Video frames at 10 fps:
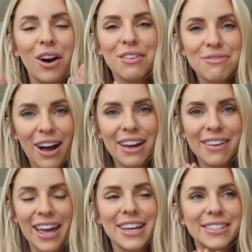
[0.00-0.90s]
Our five
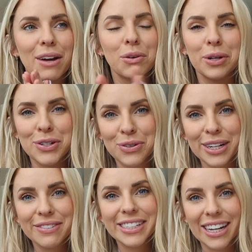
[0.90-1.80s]
eggs that were
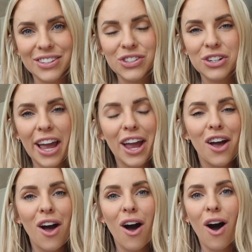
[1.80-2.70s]
retrieved yesterday
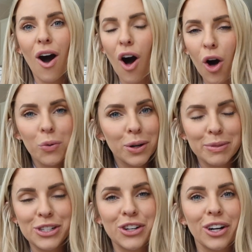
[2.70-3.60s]
all were
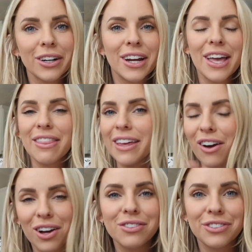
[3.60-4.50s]
mature they
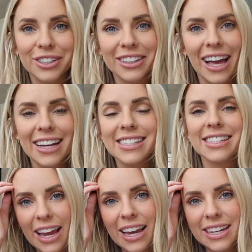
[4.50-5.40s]
all
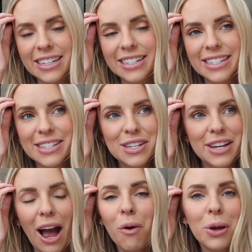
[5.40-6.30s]
fertilized and
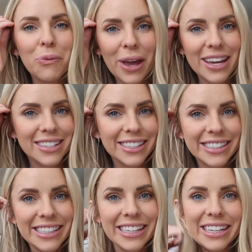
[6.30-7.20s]
now we wait to
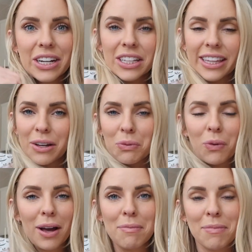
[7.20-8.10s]
see like
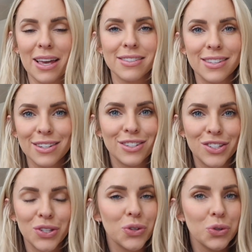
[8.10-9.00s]
what makes it
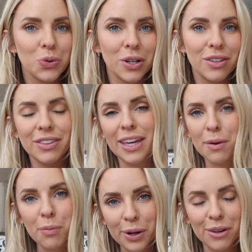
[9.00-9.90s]
to the
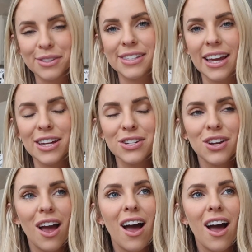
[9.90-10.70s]
embryo stage.